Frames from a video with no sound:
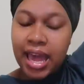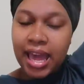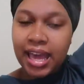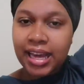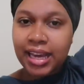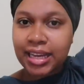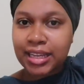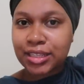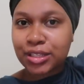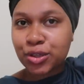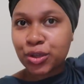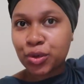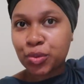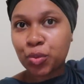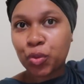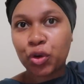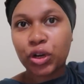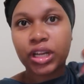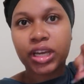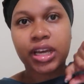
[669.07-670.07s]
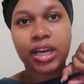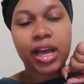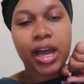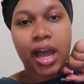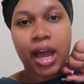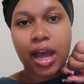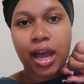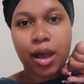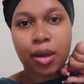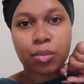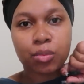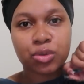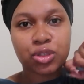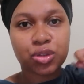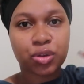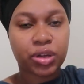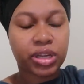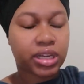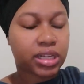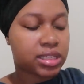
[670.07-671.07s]
guys, good morning. So
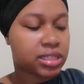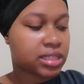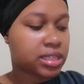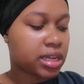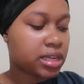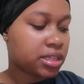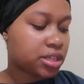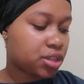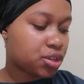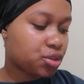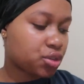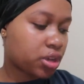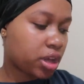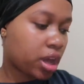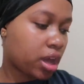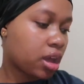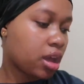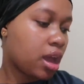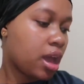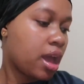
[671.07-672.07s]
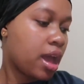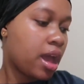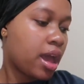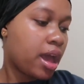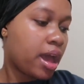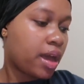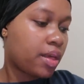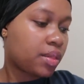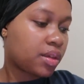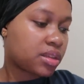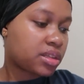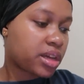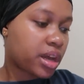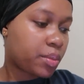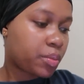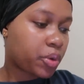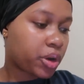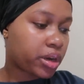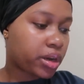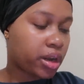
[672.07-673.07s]
it is Sunday today and the time
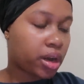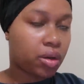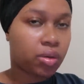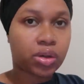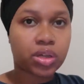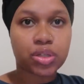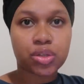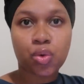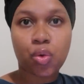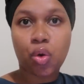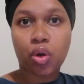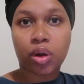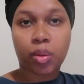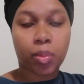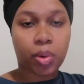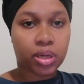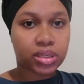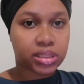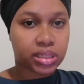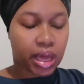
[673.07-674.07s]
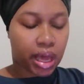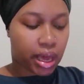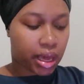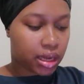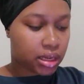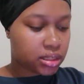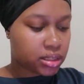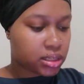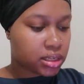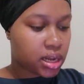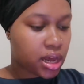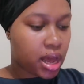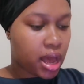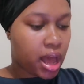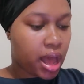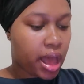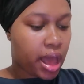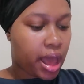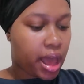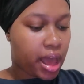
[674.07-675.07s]
right now is 8:15
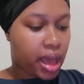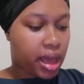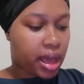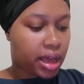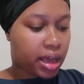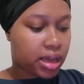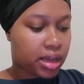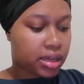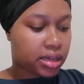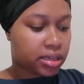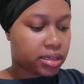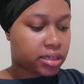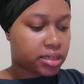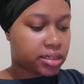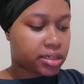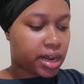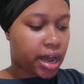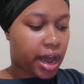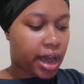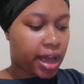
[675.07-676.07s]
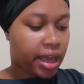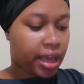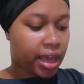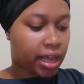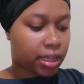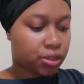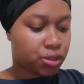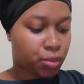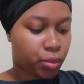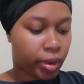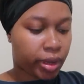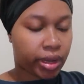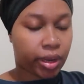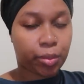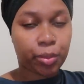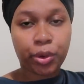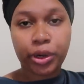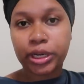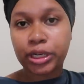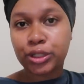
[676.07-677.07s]
and I had to wake up
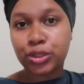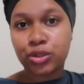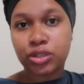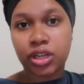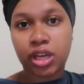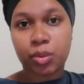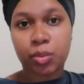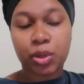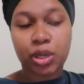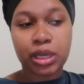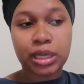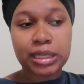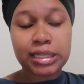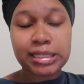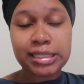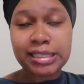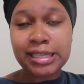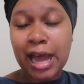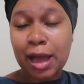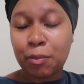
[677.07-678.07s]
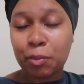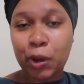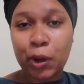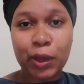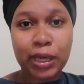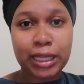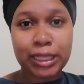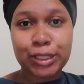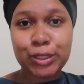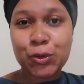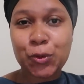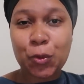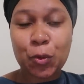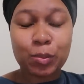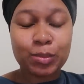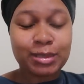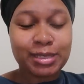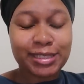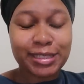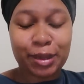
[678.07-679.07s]
early today because I'm going to
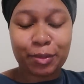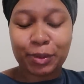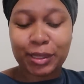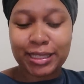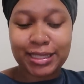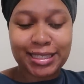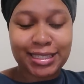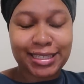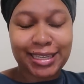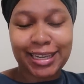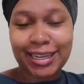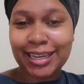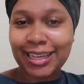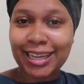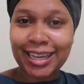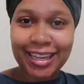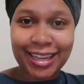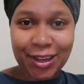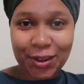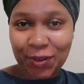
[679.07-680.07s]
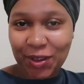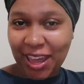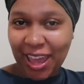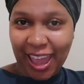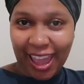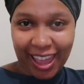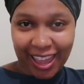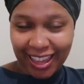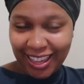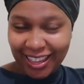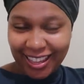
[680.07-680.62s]
umsebenzini. Okay,